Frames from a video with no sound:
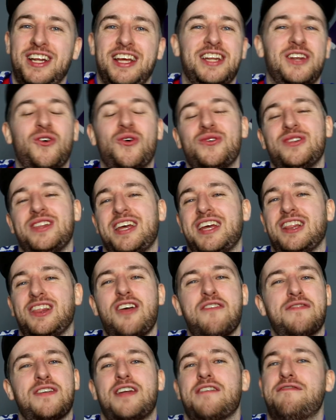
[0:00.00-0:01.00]
And only
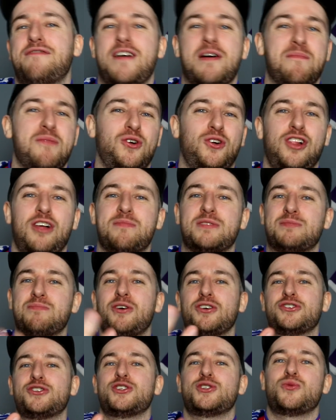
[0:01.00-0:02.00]
loving a football club as
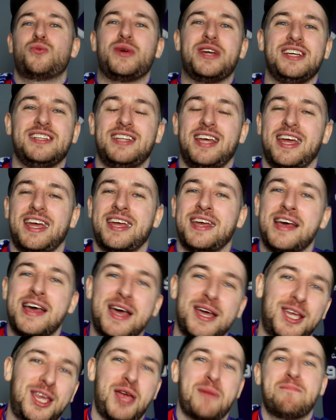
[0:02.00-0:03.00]
much as we do
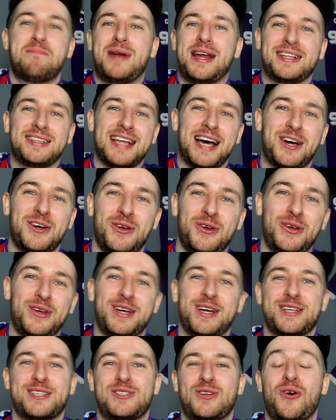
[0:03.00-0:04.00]
can bring that out of
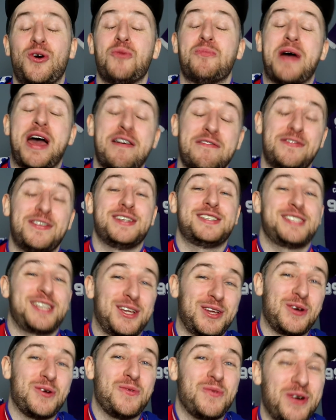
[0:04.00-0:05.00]
you. So I hope every
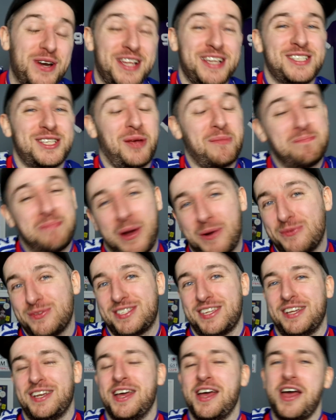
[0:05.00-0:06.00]
single one of you are
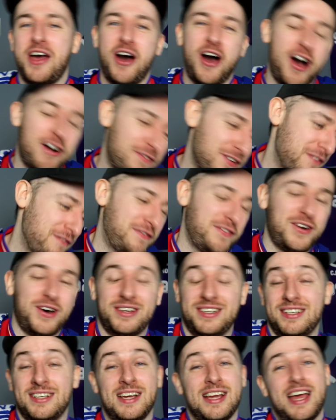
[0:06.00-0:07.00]
bouncing, having
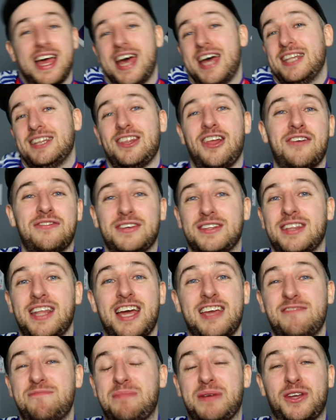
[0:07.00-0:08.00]
fun, and loving
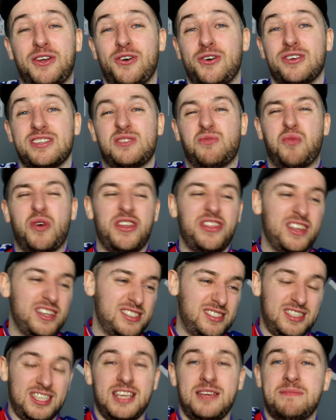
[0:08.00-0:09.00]
life because what
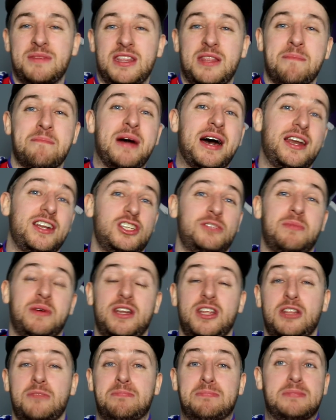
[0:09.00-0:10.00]
this team and the management
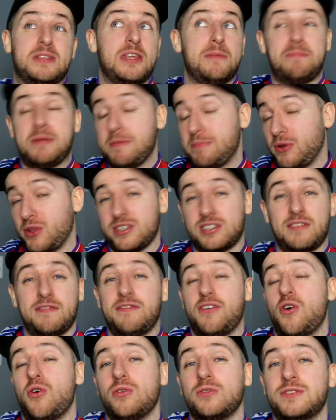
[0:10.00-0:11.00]
and the people that's
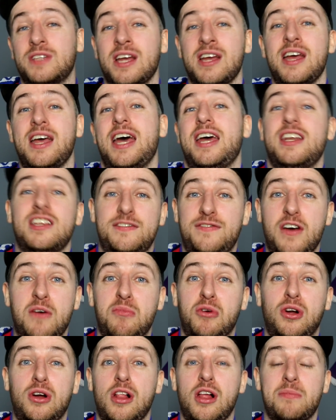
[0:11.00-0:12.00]
involved in this
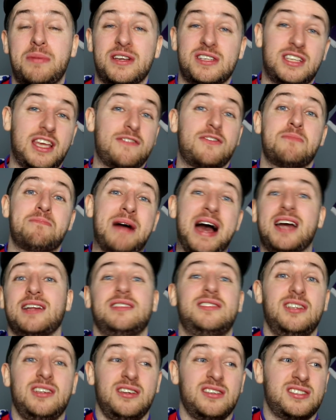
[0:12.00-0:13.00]
football club has given back
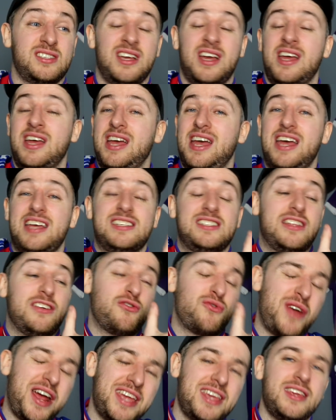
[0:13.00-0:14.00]
to us is the
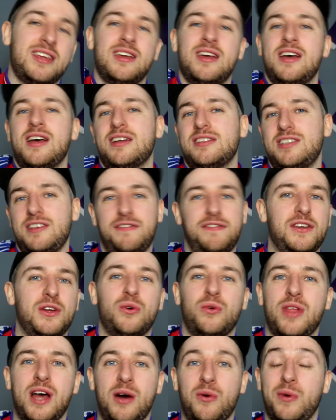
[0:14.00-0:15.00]
right to
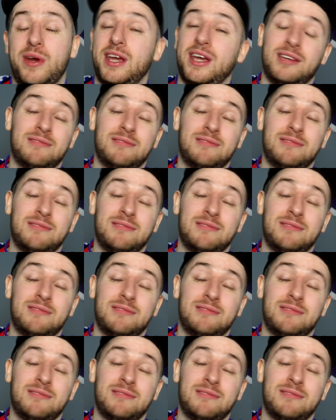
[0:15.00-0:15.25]
feel that way.